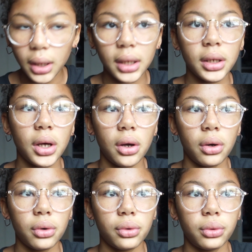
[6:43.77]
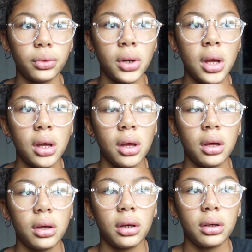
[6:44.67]
an O,
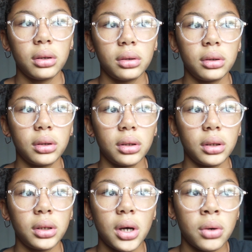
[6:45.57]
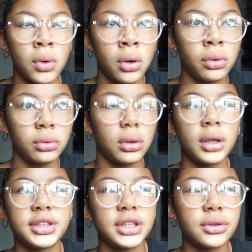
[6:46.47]
an O O
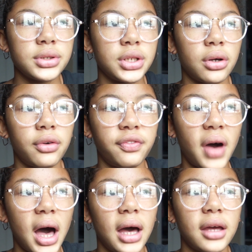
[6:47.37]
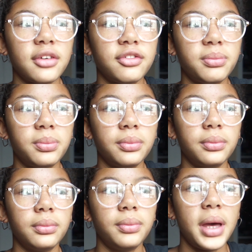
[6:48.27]
a zero zero five
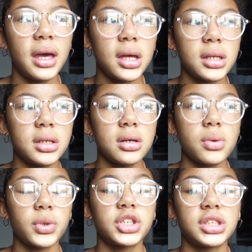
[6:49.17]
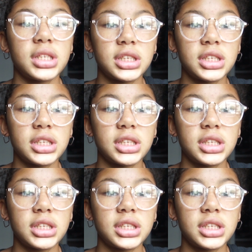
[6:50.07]
pen, which is the